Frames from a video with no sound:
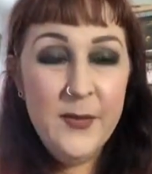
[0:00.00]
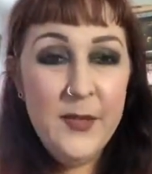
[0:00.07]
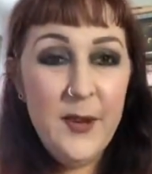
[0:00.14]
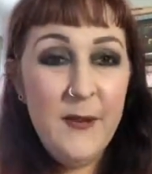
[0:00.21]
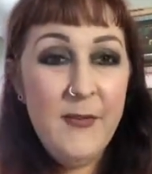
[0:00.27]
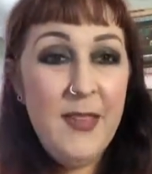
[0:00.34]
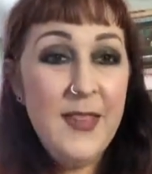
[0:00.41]

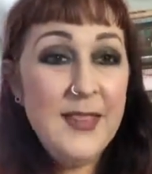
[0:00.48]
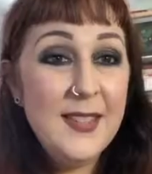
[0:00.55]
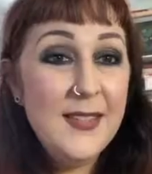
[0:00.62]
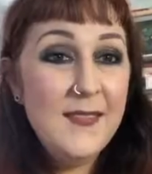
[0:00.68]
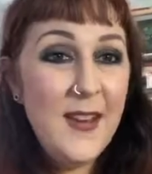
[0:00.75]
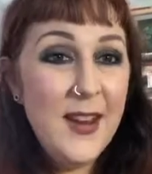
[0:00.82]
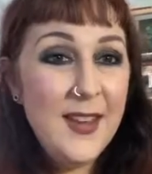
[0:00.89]
So
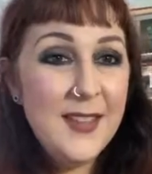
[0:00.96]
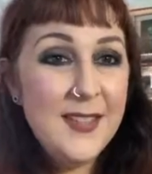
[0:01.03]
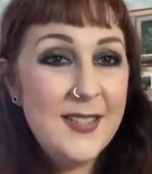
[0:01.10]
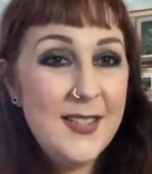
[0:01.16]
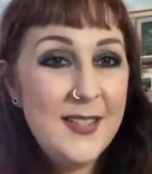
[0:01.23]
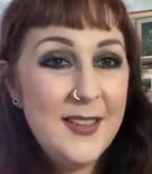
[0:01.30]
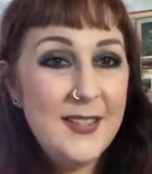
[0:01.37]
THANKSINVITE
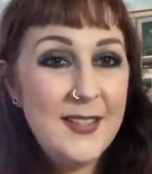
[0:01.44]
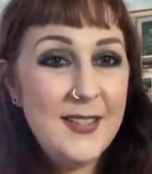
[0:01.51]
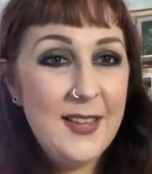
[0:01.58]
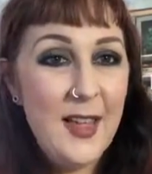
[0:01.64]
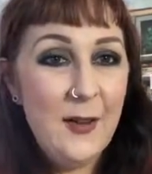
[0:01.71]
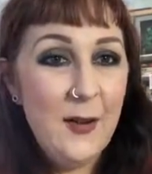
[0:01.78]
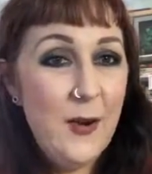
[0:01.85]
is the
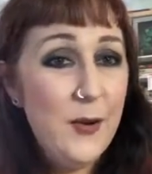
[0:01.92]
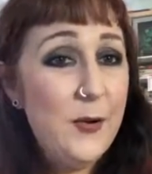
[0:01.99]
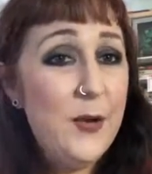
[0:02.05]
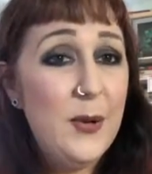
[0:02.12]
discount code.